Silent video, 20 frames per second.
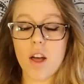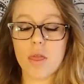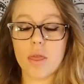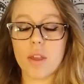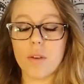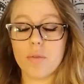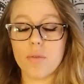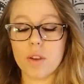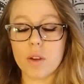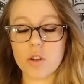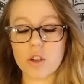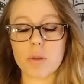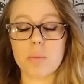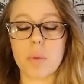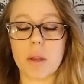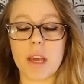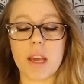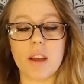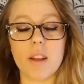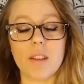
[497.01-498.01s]
the future
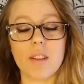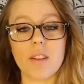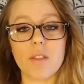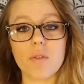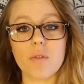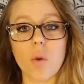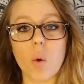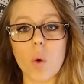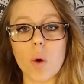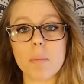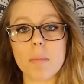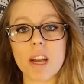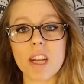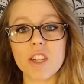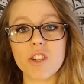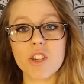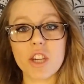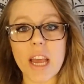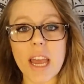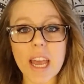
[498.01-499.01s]
plans for my
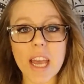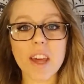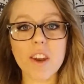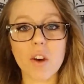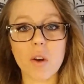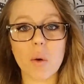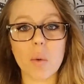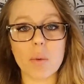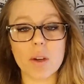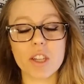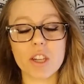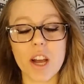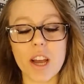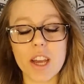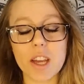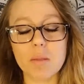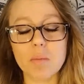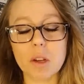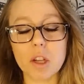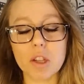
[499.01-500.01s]
channel, which I
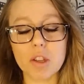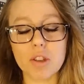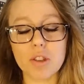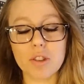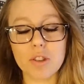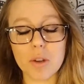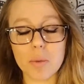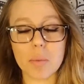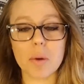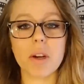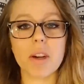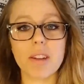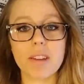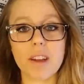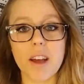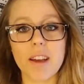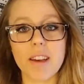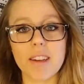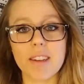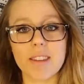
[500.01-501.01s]
am super
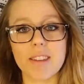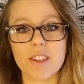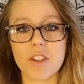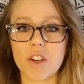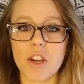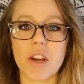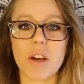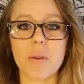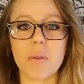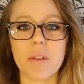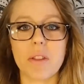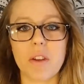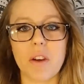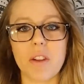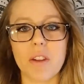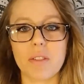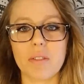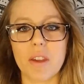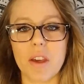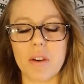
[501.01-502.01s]
excited to share with
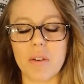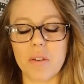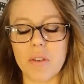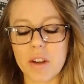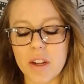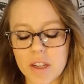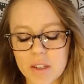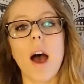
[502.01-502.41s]
all of you.